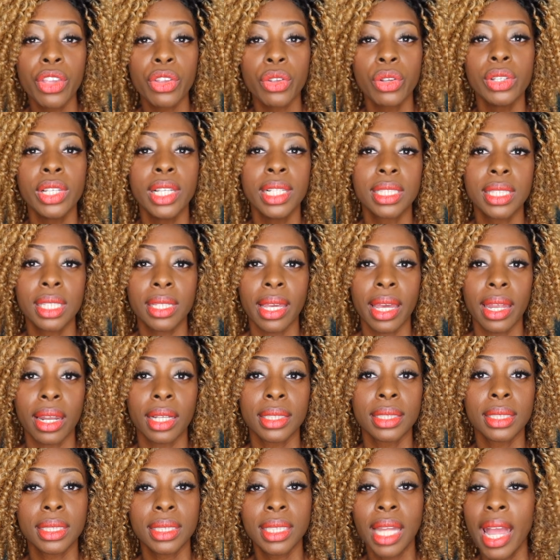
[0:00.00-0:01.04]
you need to get
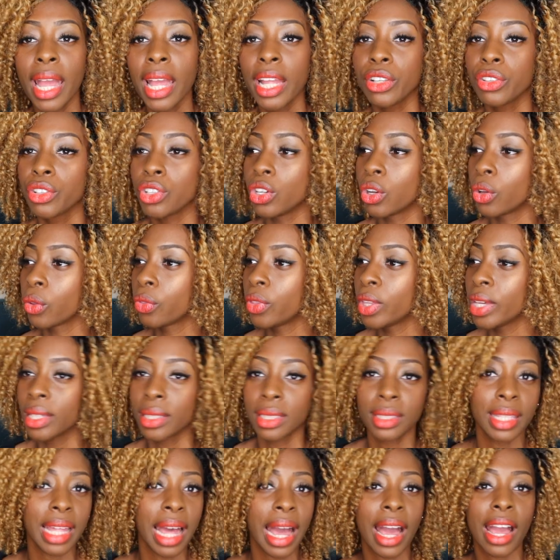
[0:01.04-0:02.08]
a stent, you know,
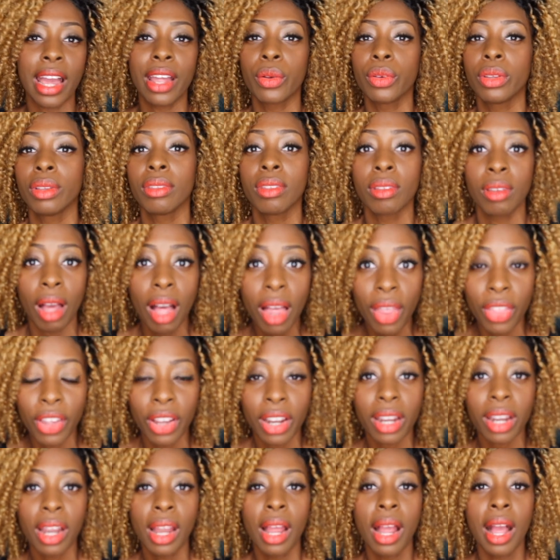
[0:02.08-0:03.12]
this, that, and the
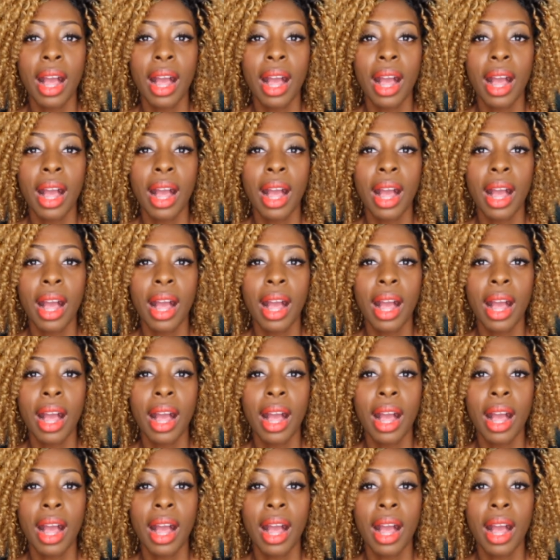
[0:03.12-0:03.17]
other,